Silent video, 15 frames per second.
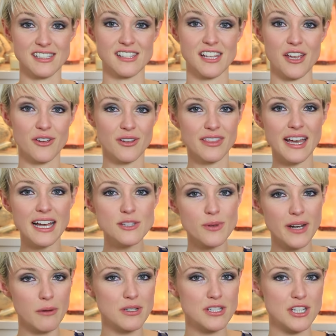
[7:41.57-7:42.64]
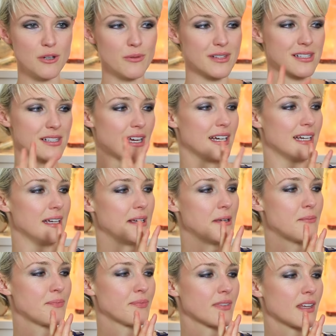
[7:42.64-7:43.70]
So that's what I would do with slightly
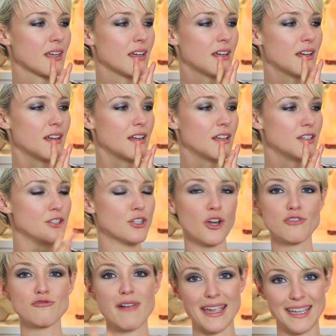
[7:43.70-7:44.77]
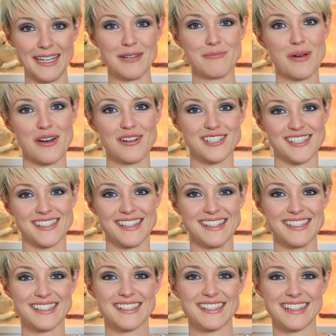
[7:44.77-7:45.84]
non-regular
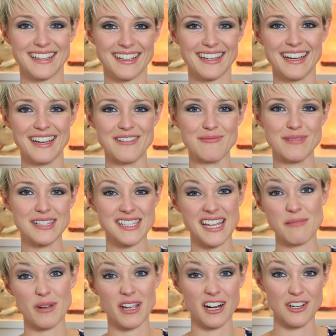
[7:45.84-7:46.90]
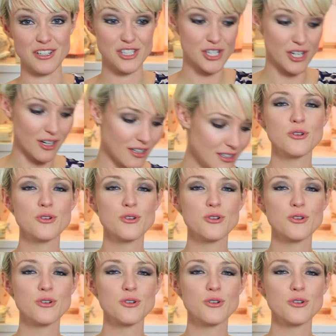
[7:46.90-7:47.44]
purchases, is take my glass jar.